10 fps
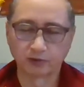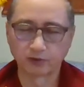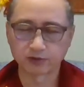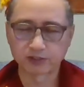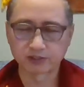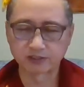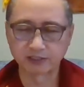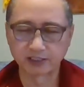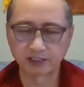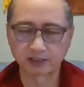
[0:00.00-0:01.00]
or
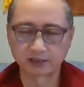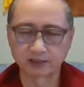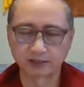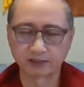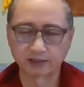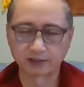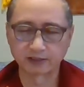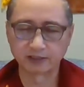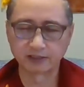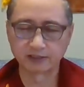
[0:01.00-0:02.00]
seeing
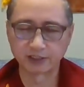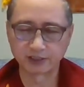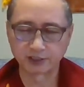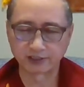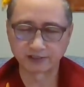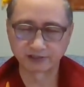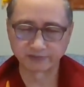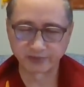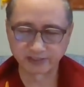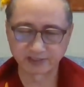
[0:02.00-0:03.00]
teacher as a
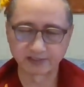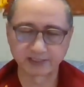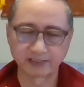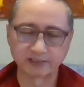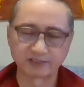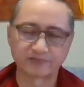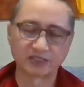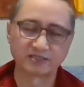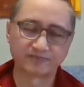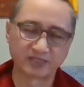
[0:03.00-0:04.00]

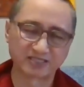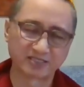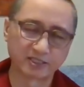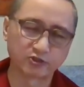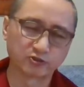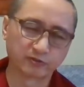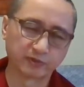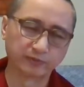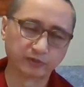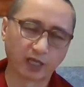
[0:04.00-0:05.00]
representation
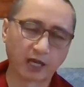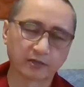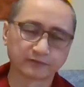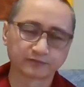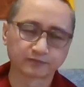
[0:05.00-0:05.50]
of the Buddha.